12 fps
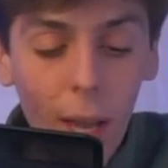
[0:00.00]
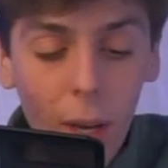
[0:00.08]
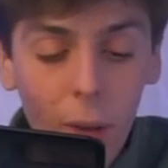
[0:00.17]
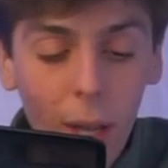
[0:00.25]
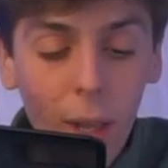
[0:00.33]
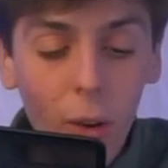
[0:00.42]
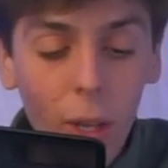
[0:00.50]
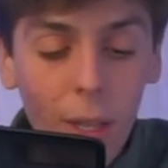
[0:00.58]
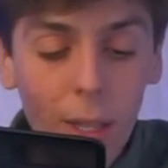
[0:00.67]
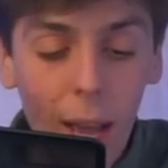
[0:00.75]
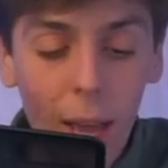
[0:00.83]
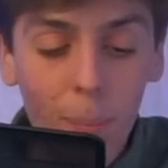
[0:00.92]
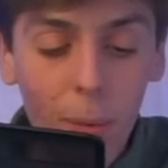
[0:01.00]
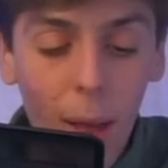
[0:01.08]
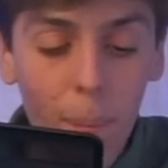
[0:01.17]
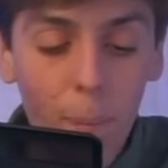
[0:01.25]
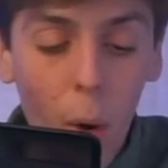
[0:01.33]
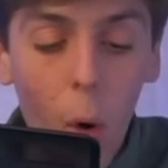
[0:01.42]
and you can literally type
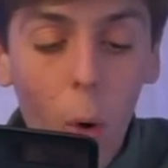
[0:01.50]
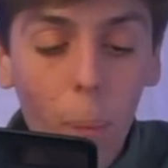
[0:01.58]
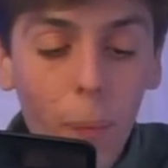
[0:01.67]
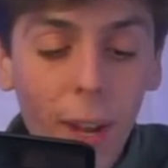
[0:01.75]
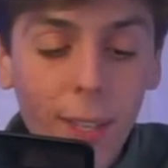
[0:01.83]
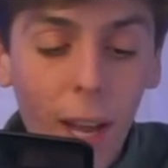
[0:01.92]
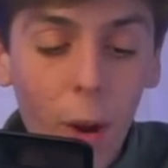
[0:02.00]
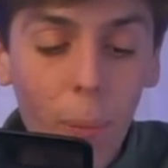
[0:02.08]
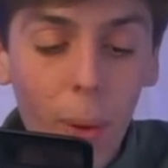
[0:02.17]
a whole entire